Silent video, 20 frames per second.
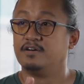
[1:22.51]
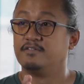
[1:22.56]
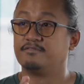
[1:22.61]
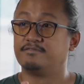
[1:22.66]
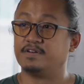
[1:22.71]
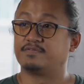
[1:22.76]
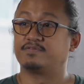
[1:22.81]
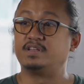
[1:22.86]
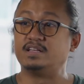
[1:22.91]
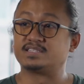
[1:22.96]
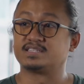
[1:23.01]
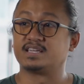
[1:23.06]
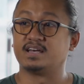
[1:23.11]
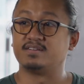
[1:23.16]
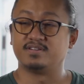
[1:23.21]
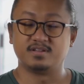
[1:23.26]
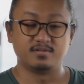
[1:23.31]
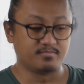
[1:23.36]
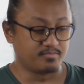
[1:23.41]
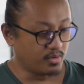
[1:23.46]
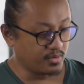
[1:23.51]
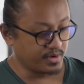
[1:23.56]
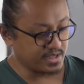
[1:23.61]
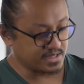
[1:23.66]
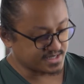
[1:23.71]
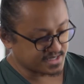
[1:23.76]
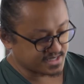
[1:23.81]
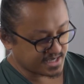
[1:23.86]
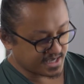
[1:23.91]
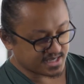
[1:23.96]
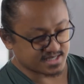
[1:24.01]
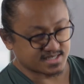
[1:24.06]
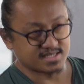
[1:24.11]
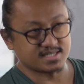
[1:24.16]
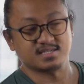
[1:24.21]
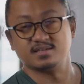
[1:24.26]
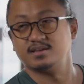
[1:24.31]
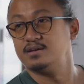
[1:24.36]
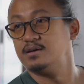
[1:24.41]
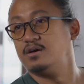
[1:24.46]

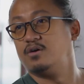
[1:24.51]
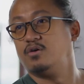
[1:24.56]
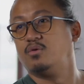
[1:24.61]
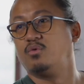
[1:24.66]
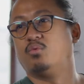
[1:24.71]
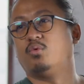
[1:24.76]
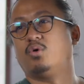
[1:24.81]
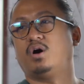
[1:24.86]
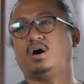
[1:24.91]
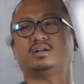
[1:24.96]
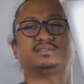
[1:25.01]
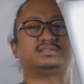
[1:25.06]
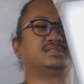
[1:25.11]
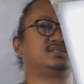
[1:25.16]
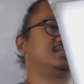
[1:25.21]
57.6 watts,